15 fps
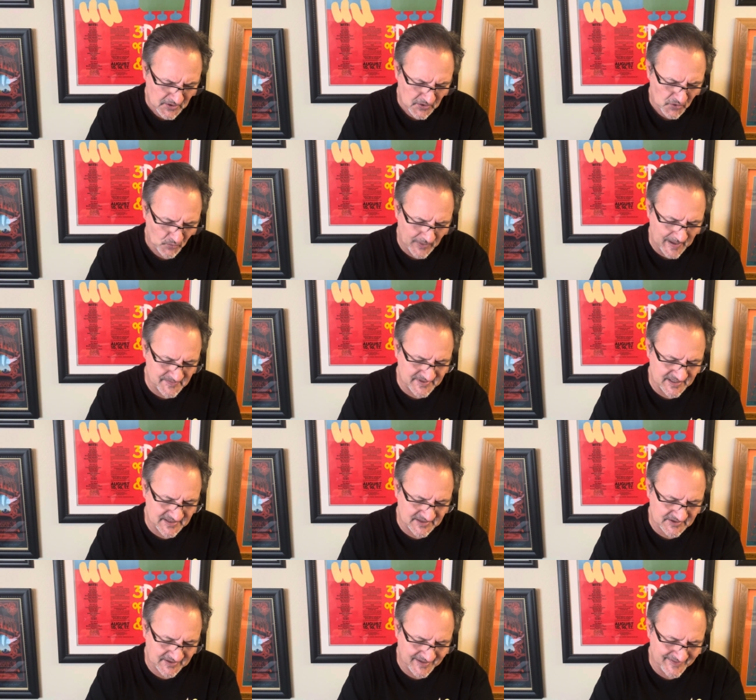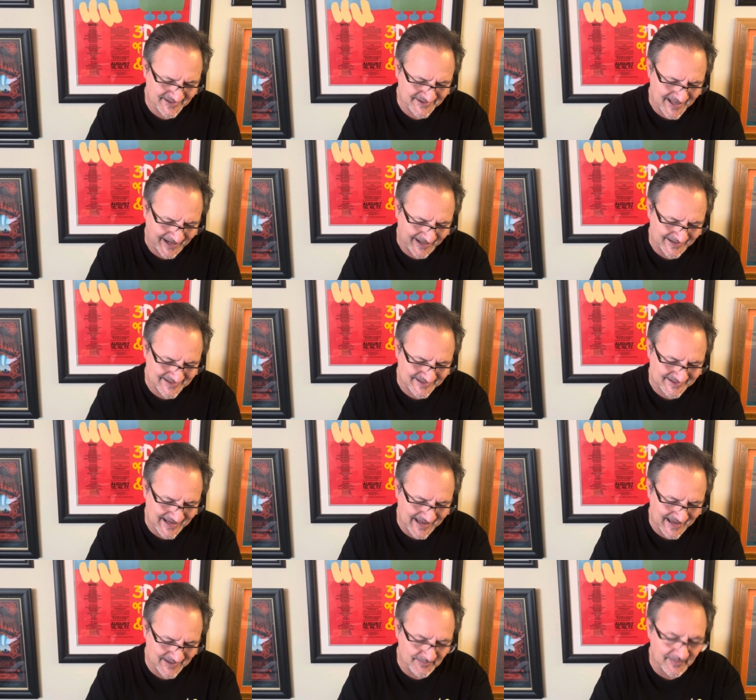Ramses the Second is
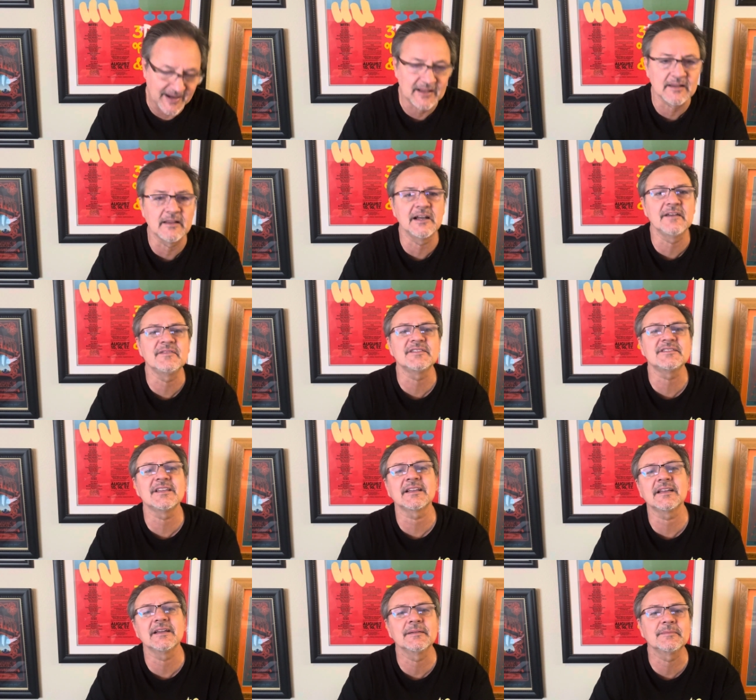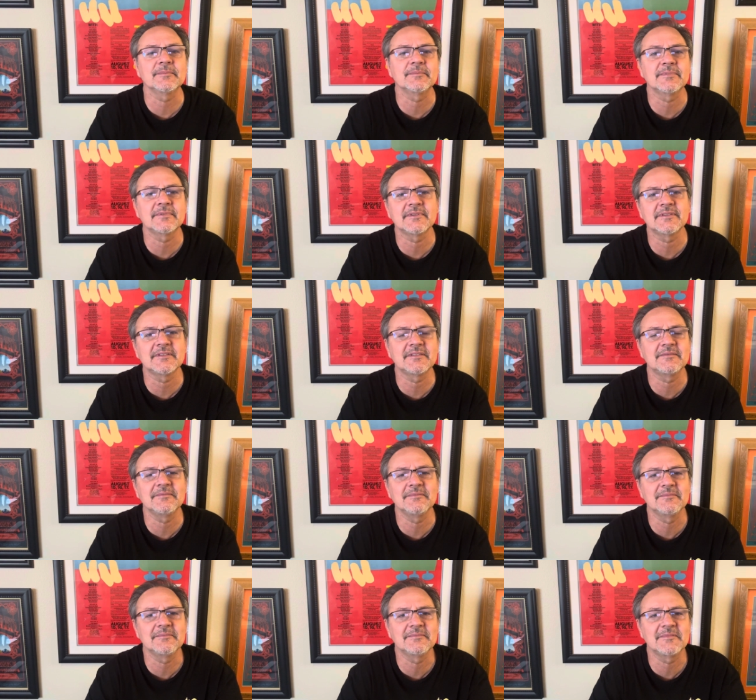Dead, My Love is like a
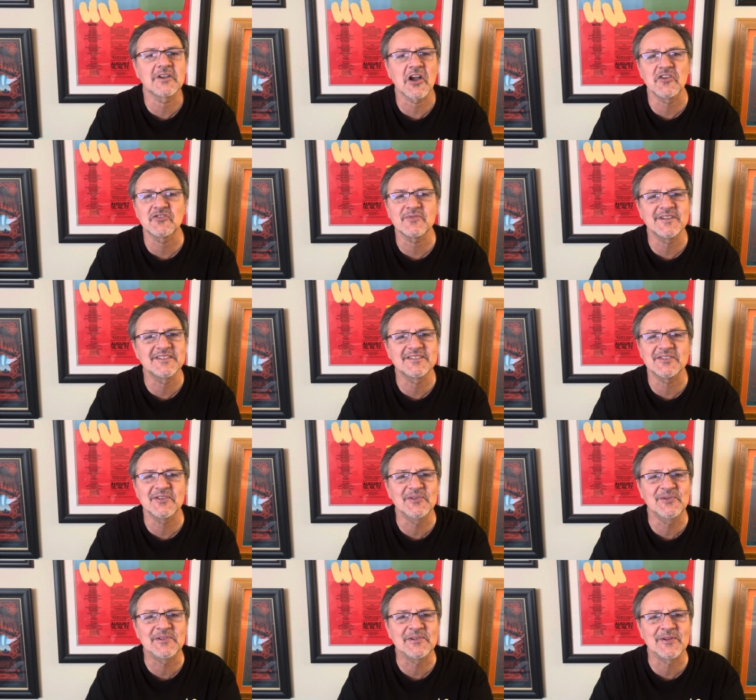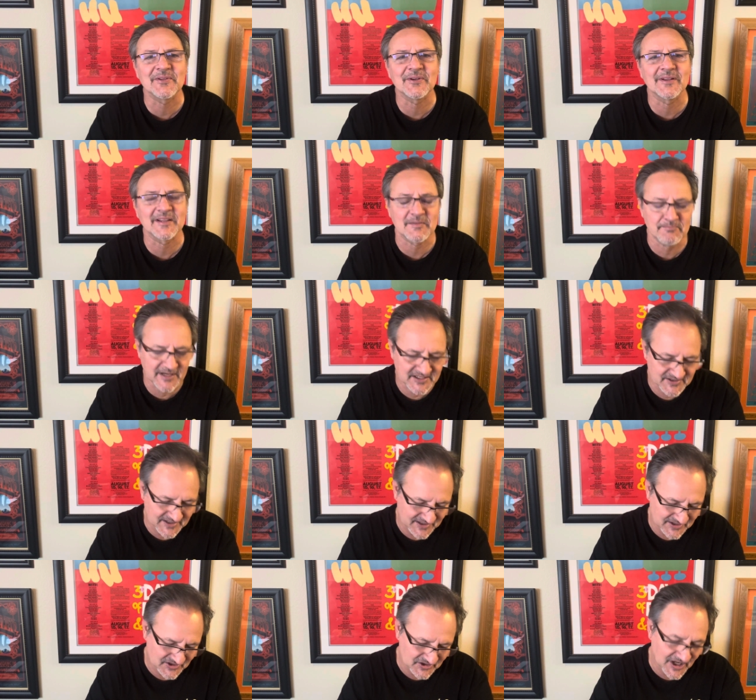country tune. They're like
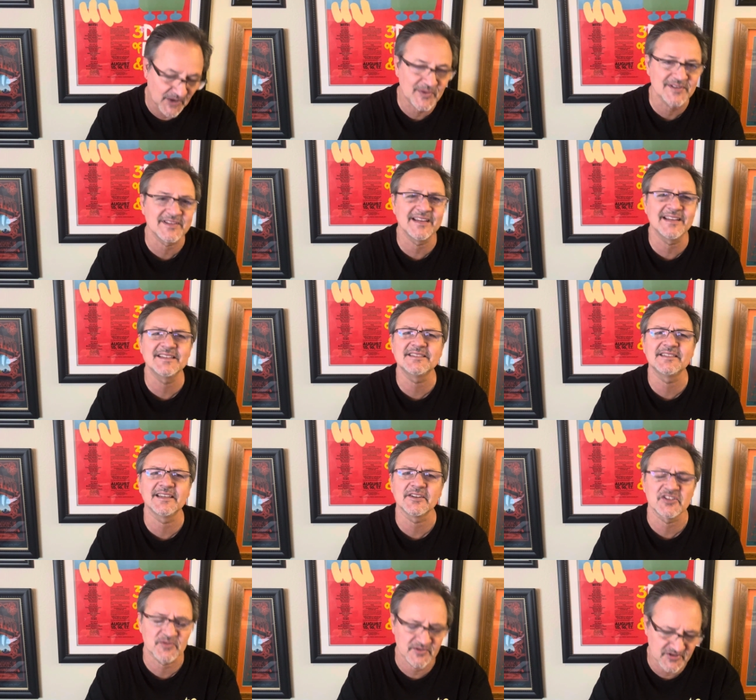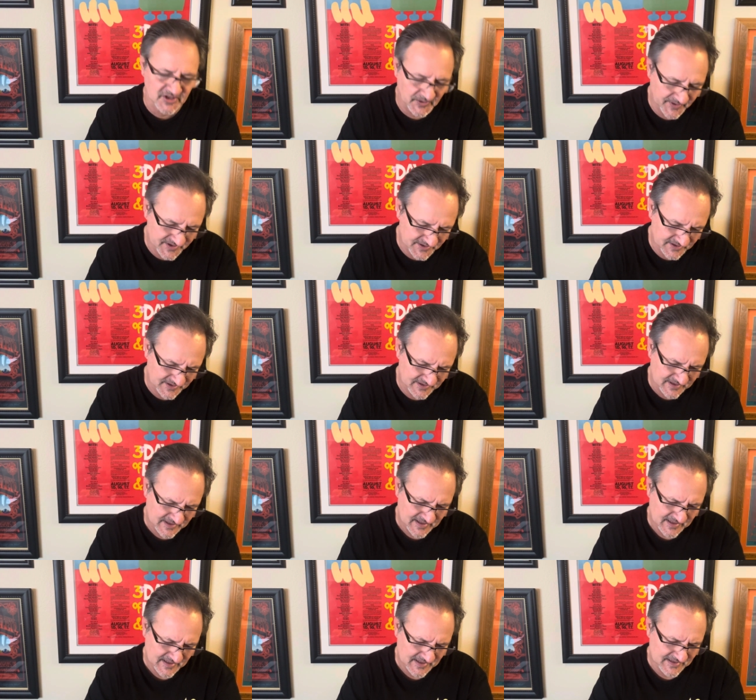mixing genres. Ed Sanders was always into
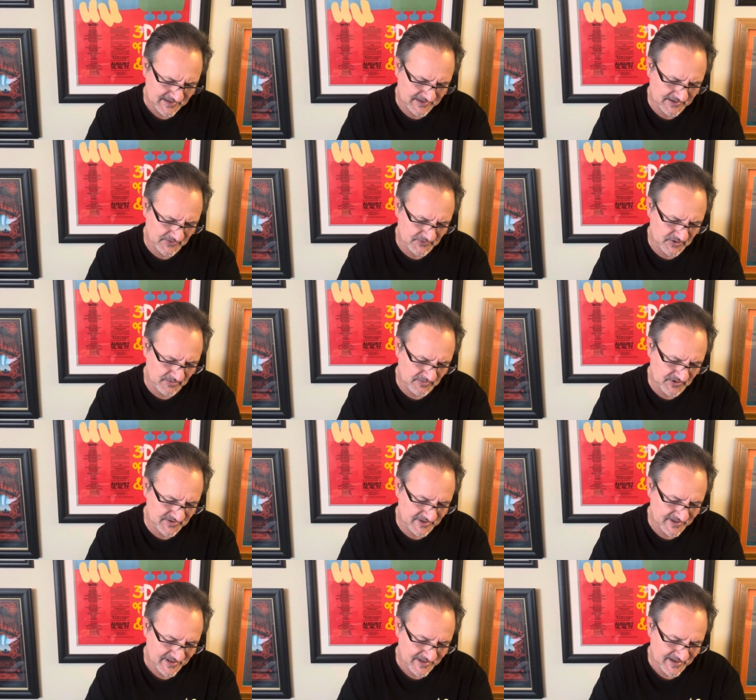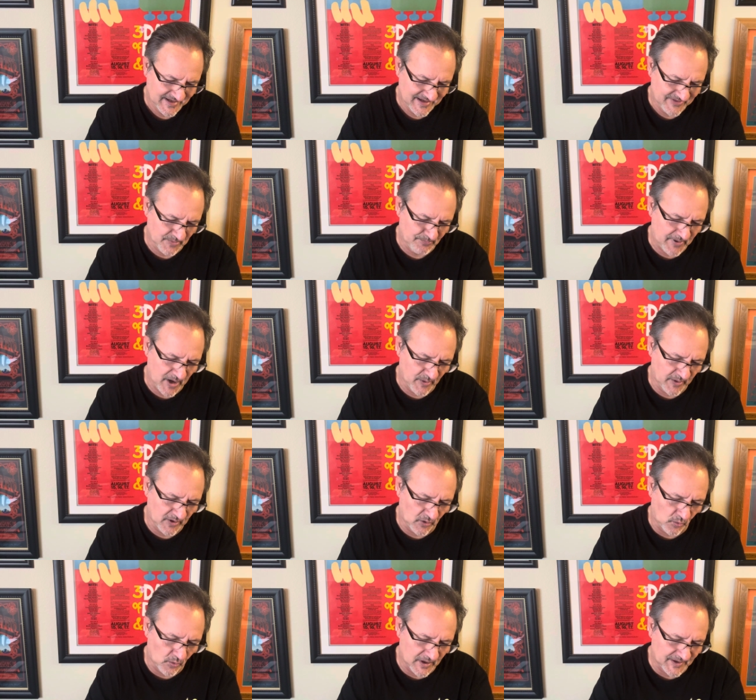country music. The
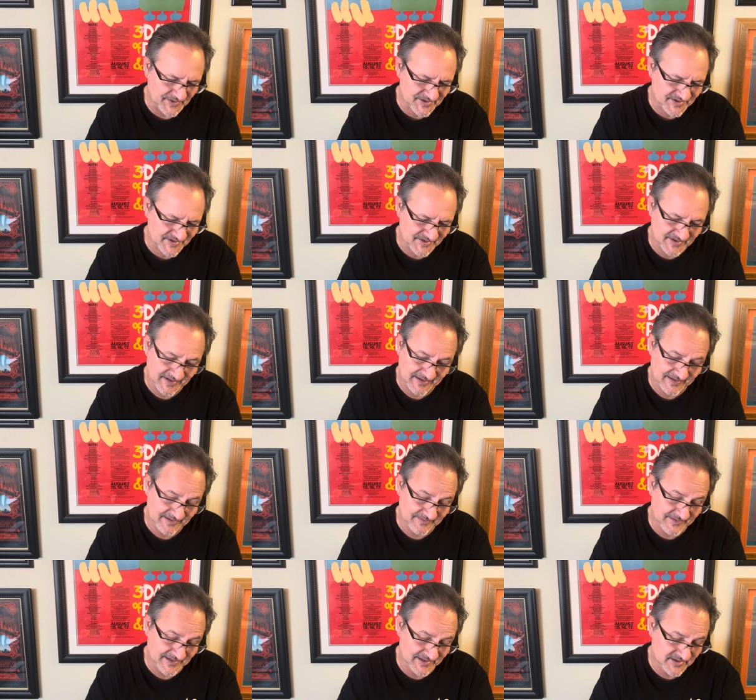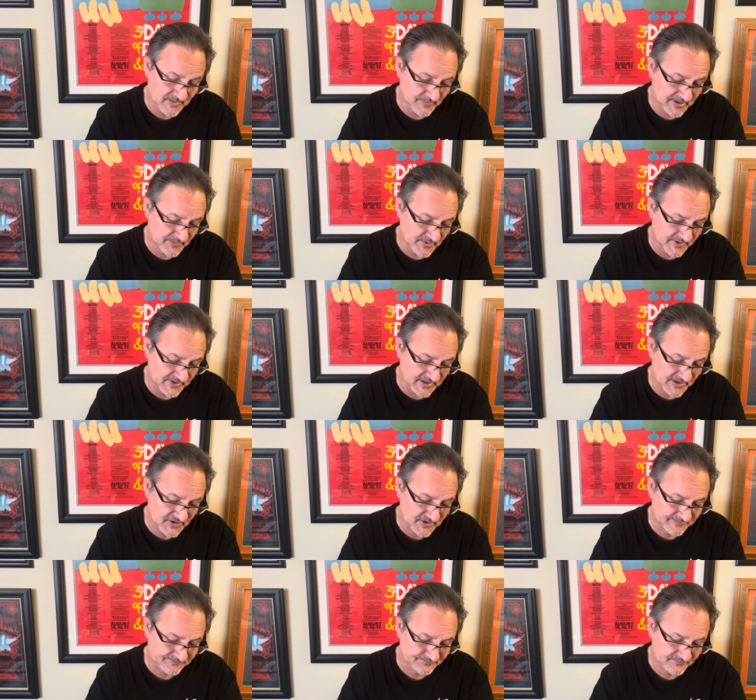Burial Waltz that's a big
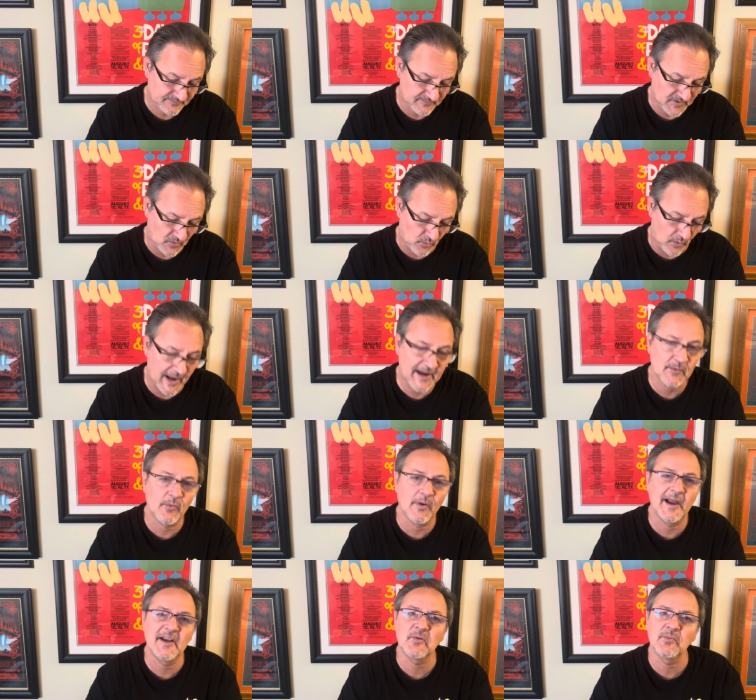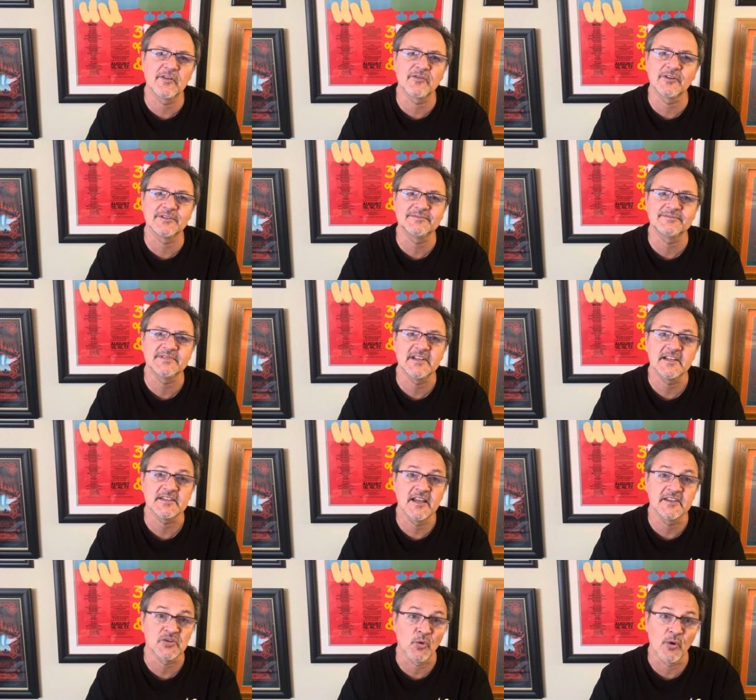production. Wide Wide River,
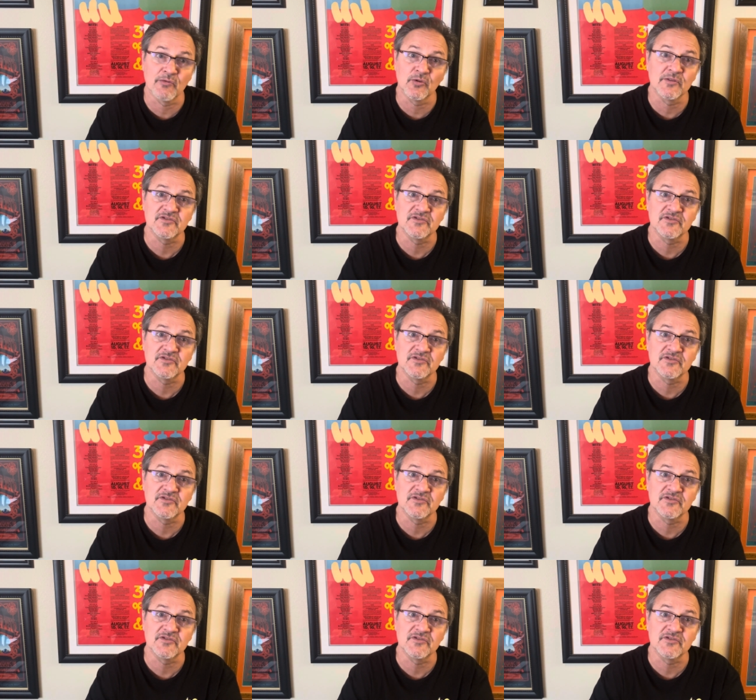it's a river of